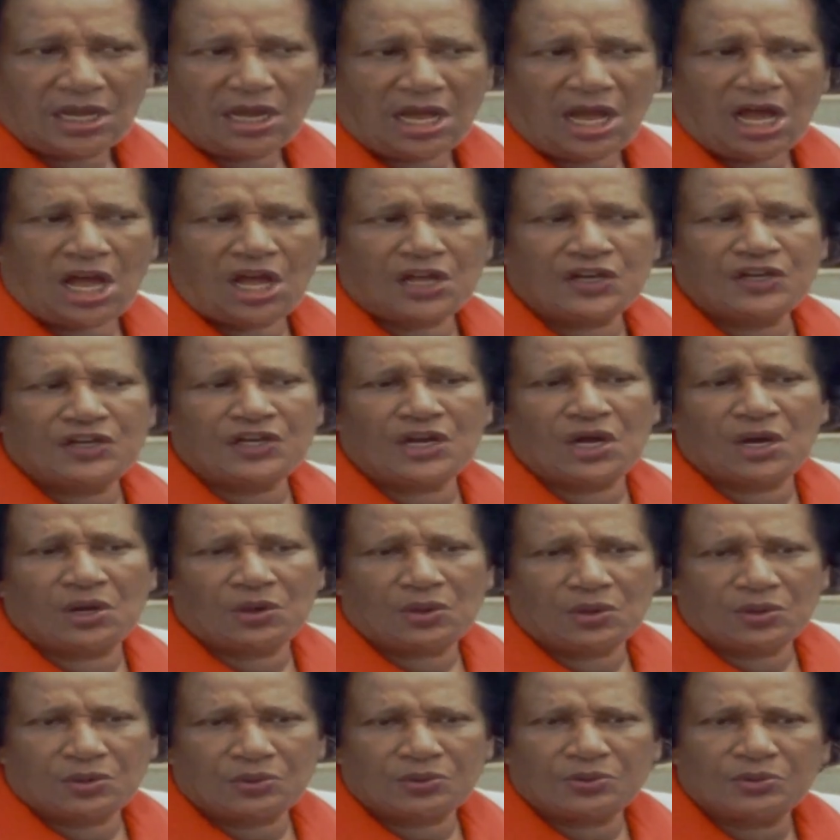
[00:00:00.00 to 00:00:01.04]

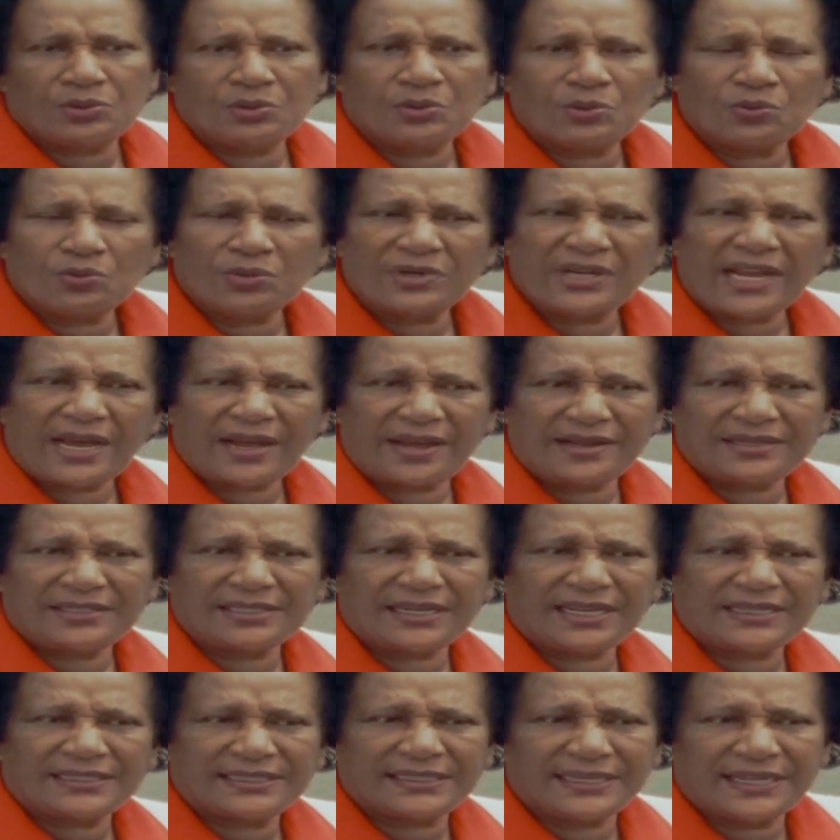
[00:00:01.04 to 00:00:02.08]
No, as
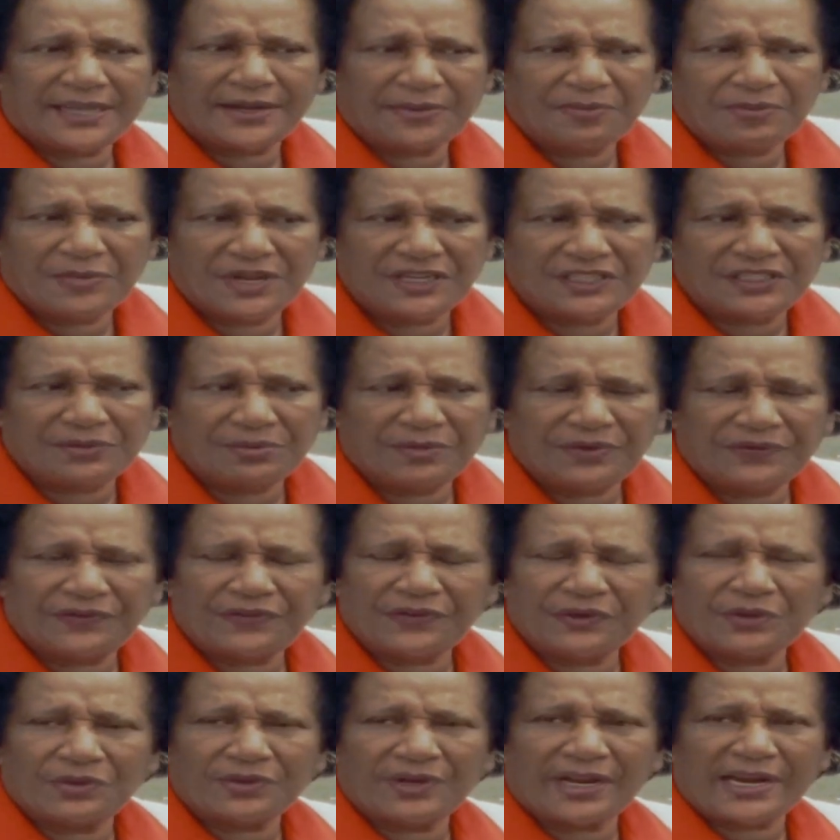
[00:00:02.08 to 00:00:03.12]
I mentioned
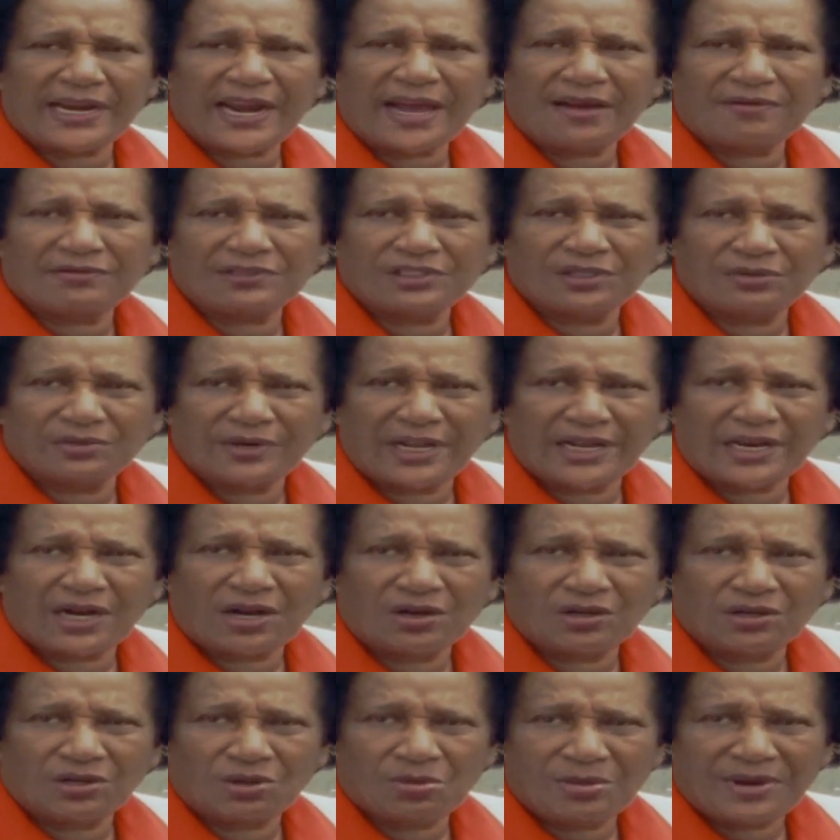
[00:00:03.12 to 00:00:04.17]
before, that I was on that
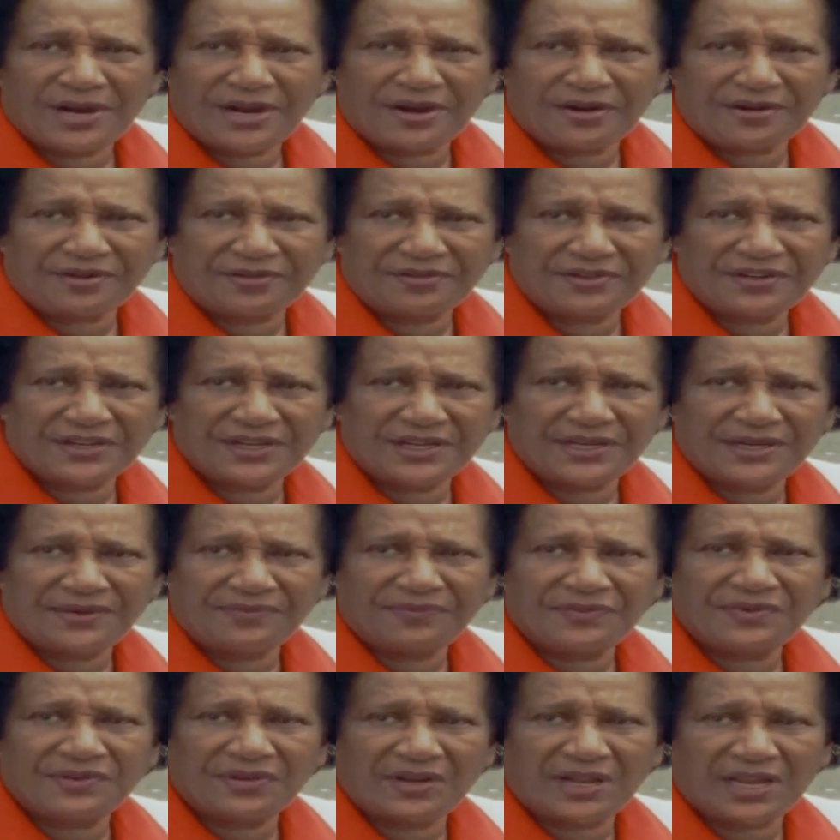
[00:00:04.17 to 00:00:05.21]
All-American
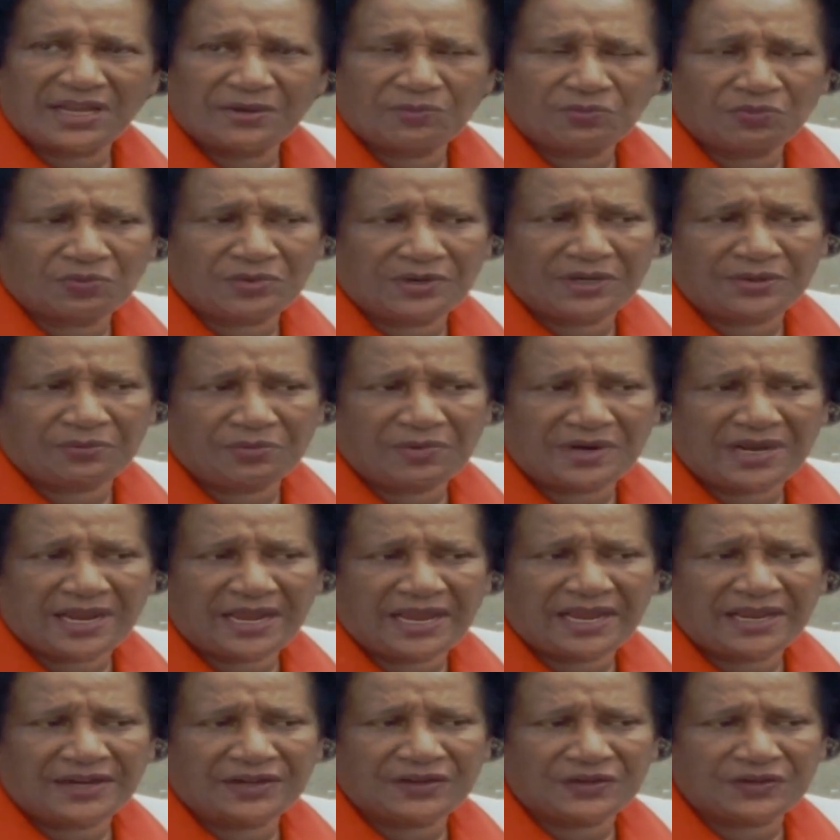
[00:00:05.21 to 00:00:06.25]
team. We
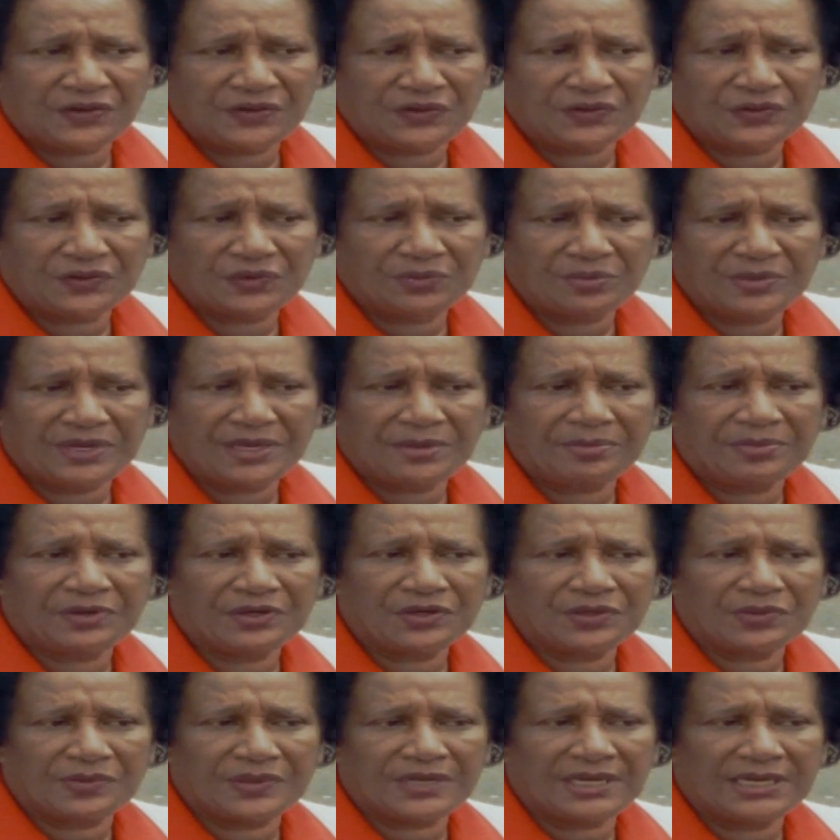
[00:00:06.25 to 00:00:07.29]
had dual meet
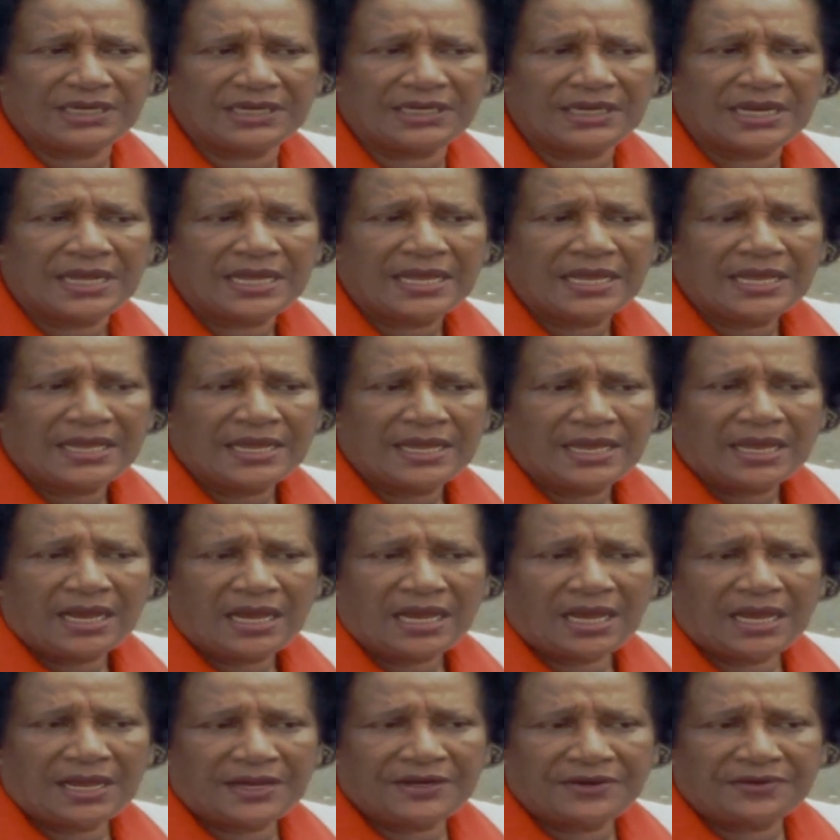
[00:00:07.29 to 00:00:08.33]
between
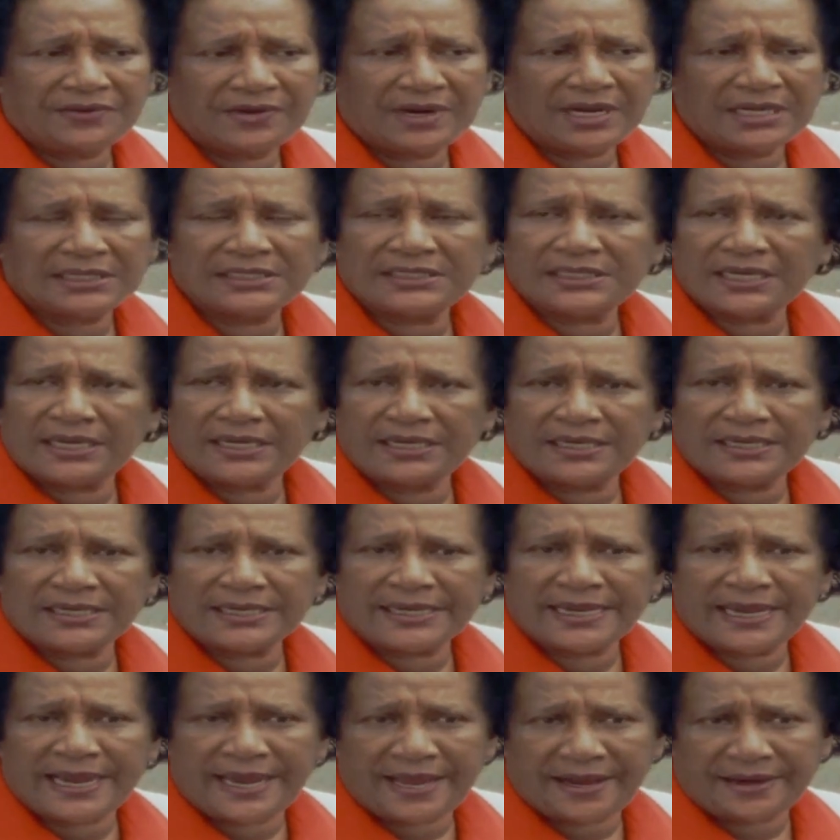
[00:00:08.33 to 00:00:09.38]
United States and
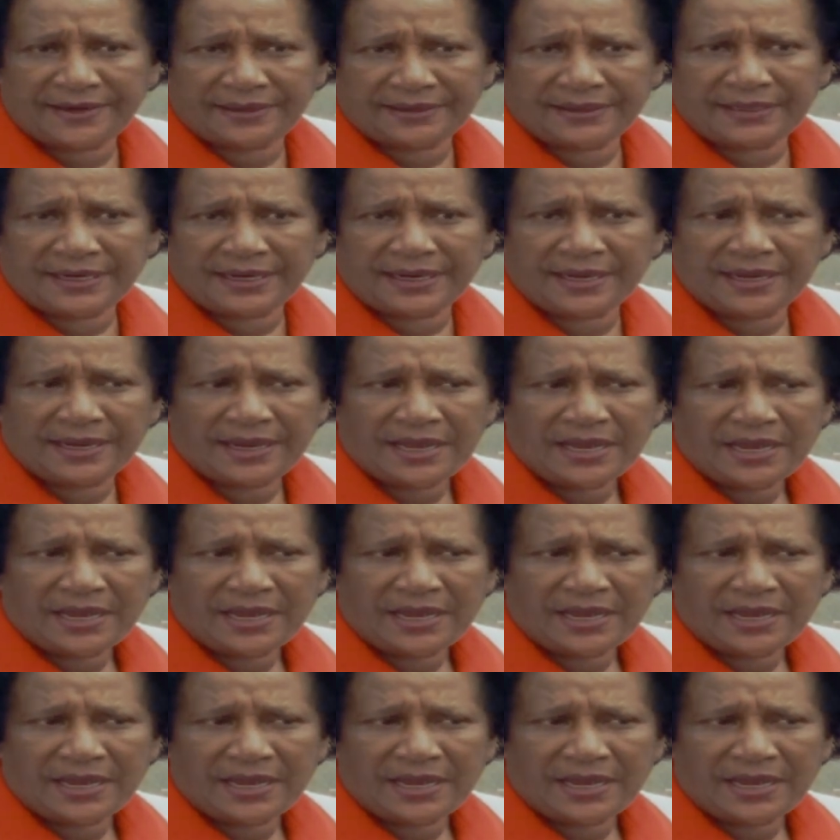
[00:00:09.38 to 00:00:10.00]
Canada.